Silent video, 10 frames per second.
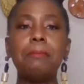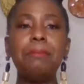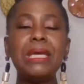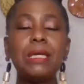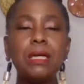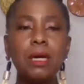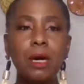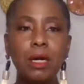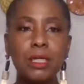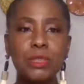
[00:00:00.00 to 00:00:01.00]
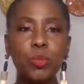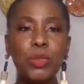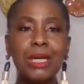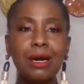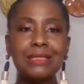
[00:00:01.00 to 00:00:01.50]
because
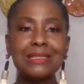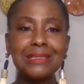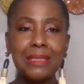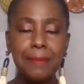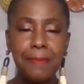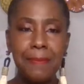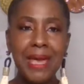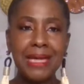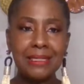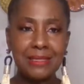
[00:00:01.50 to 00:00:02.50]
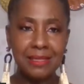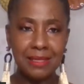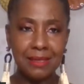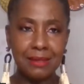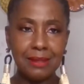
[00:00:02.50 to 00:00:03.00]
we are
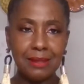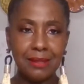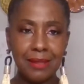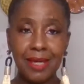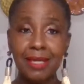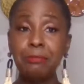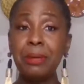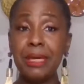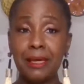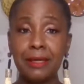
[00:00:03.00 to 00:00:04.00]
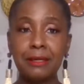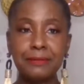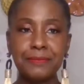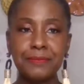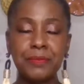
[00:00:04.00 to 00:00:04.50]
cemented in pain.
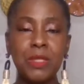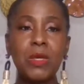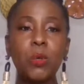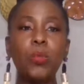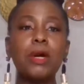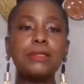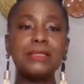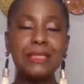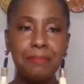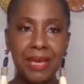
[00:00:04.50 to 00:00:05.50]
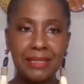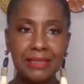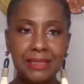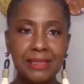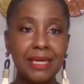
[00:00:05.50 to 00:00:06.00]
We are
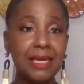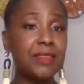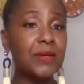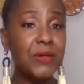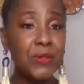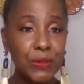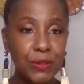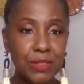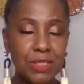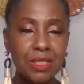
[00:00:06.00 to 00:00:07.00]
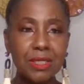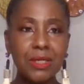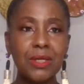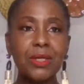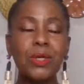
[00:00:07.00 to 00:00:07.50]
cemented in the hurt.
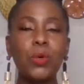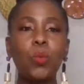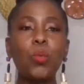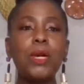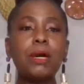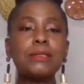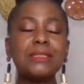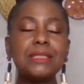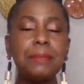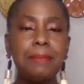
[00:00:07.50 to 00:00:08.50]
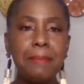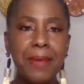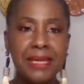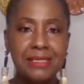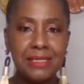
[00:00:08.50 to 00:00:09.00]
We are
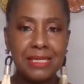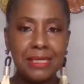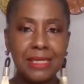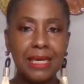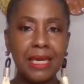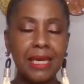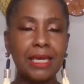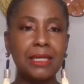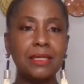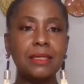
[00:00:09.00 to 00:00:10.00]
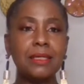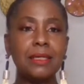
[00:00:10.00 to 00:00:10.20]
cemented in